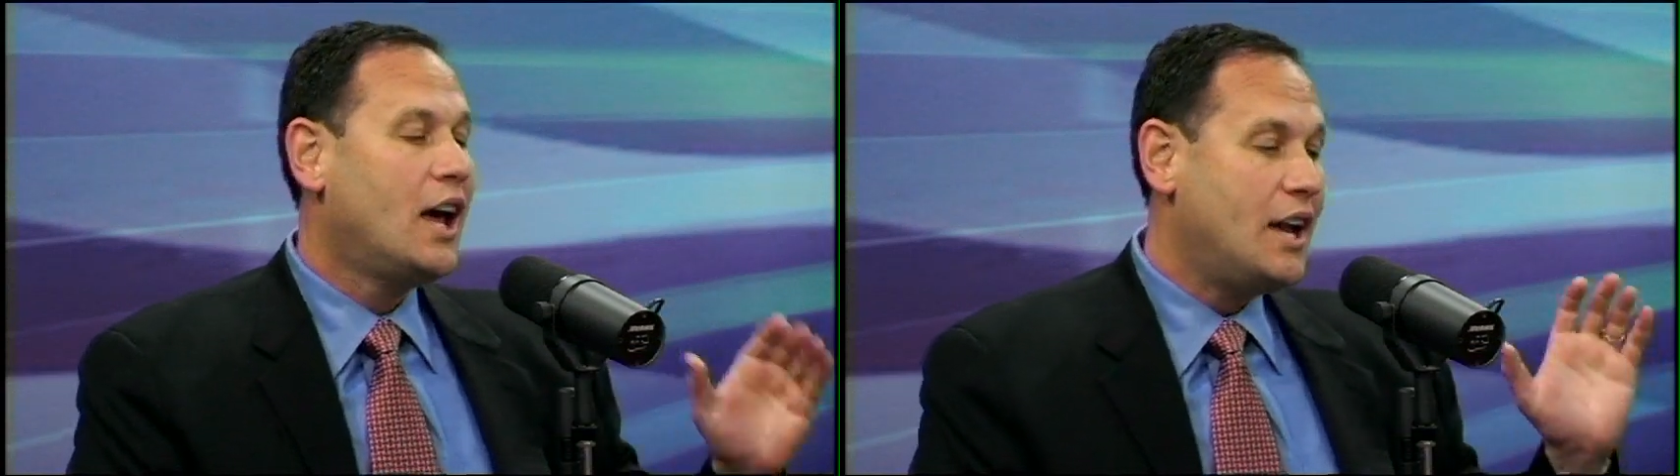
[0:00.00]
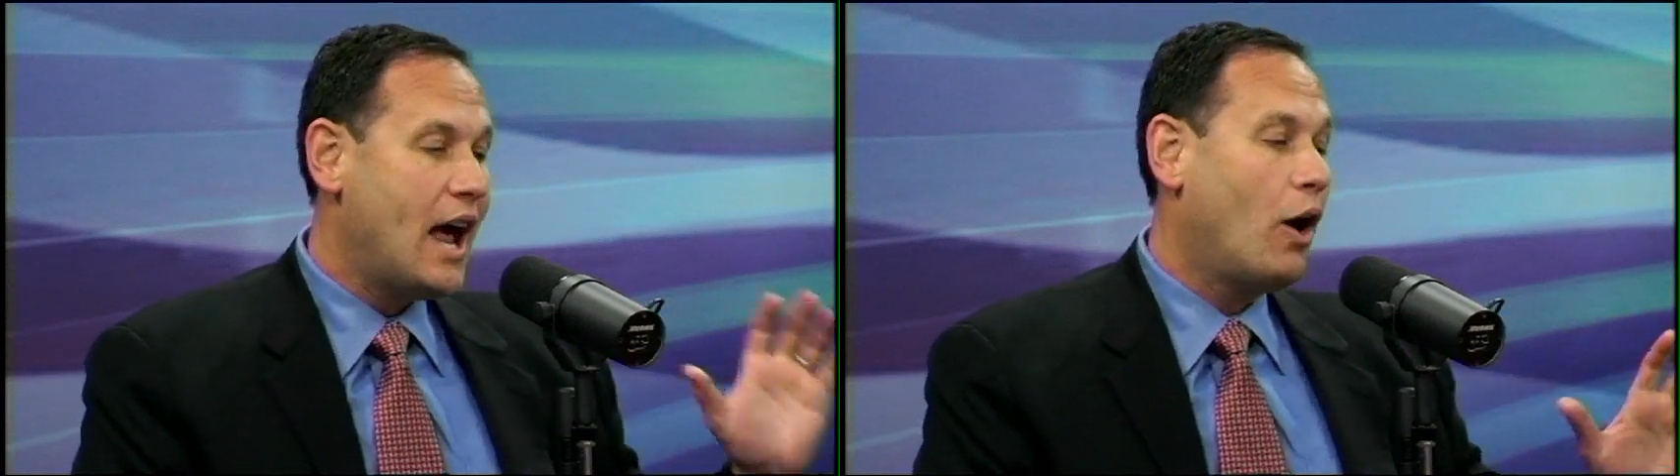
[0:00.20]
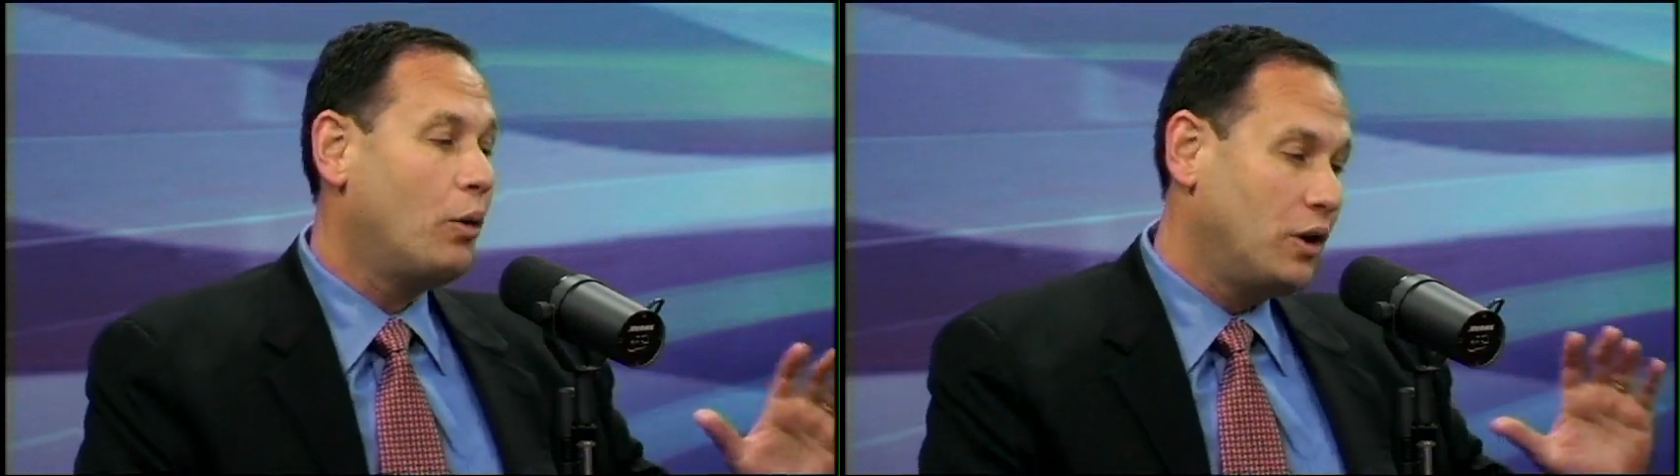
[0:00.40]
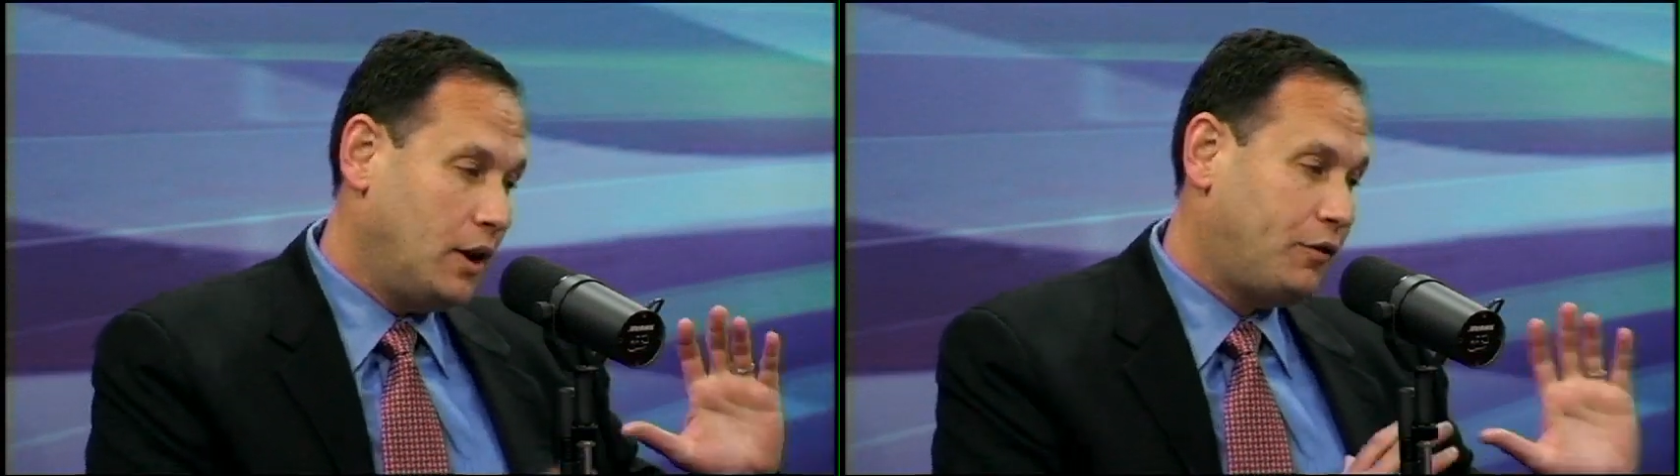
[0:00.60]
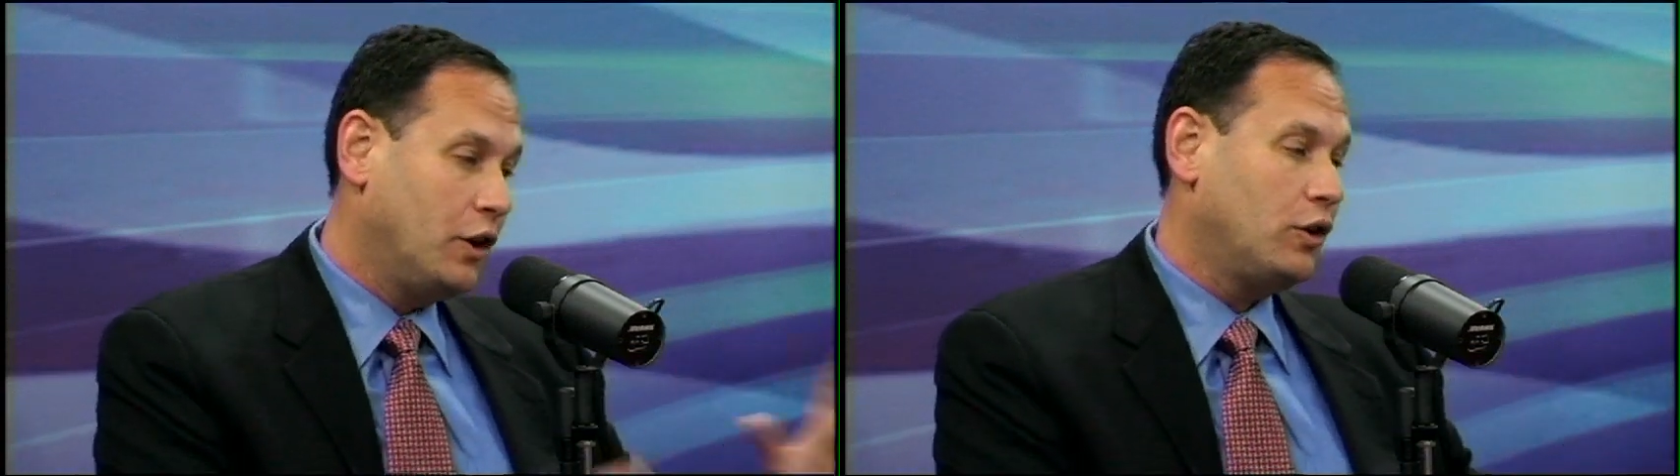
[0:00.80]
Now,
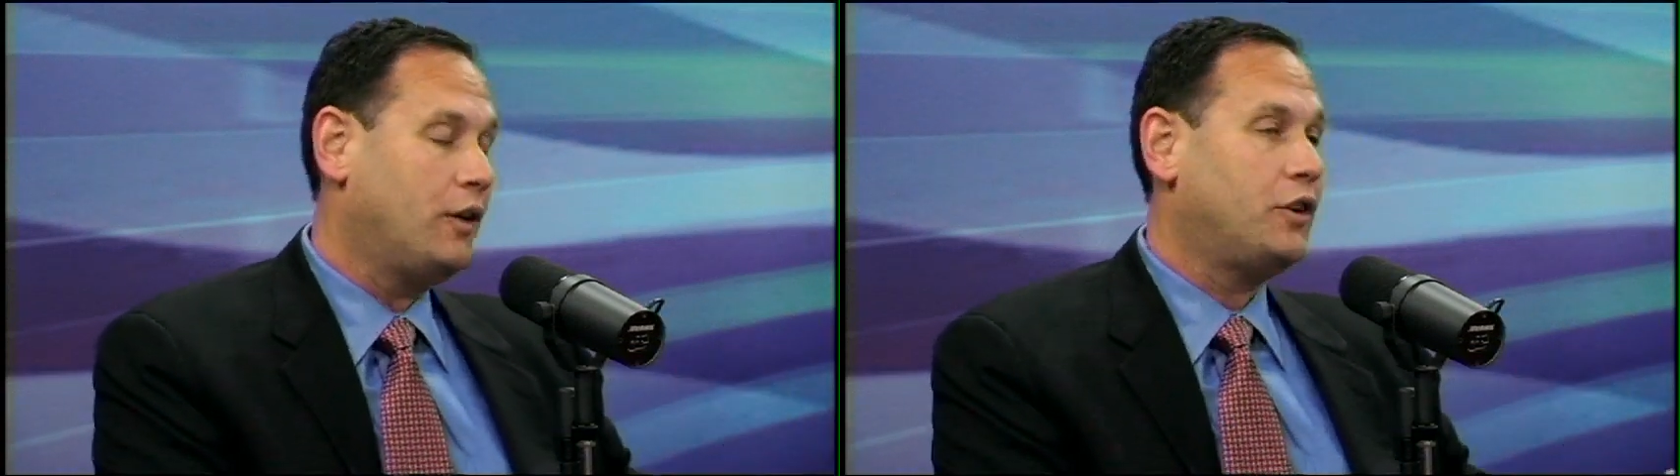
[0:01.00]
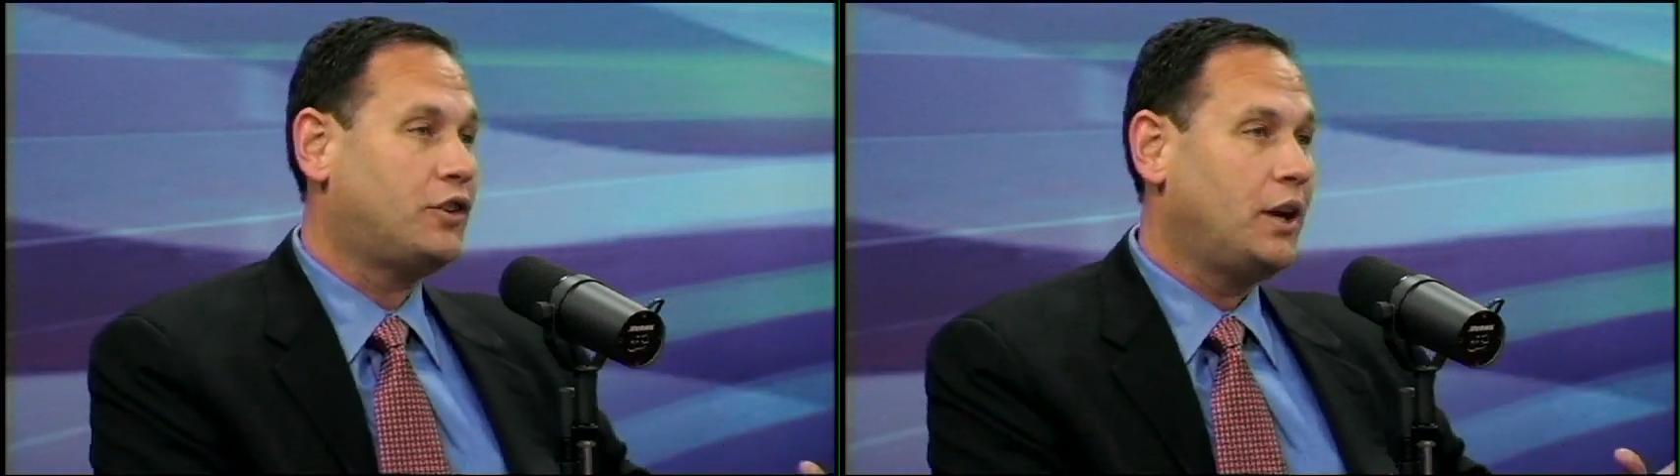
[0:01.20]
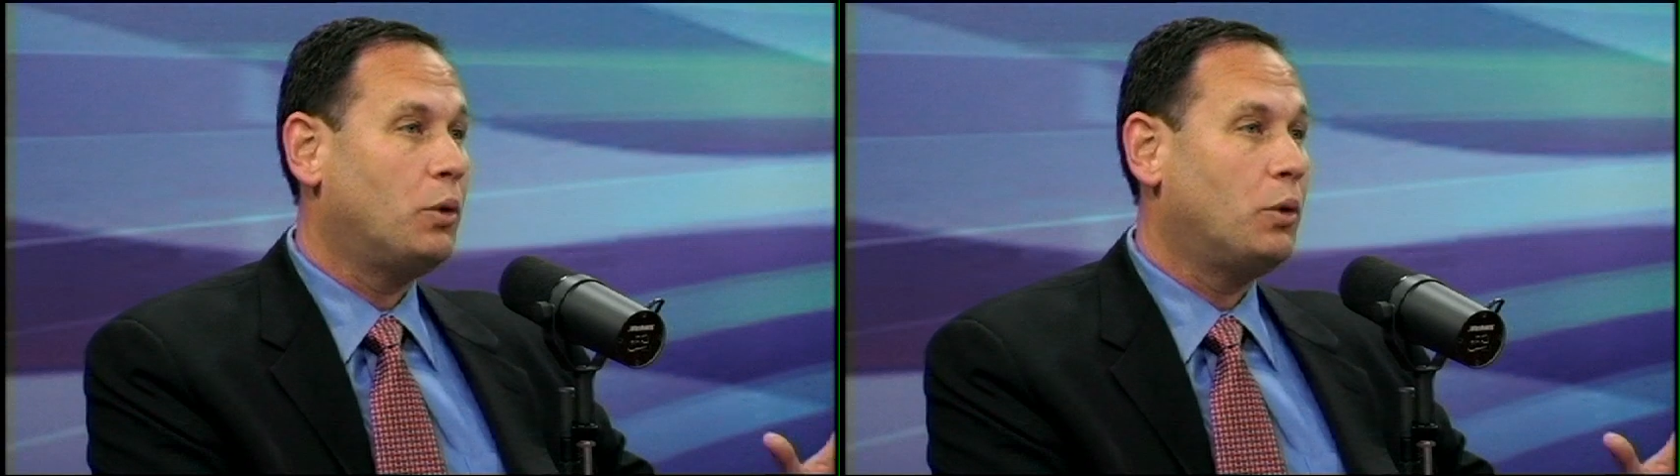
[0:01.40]
if you if you see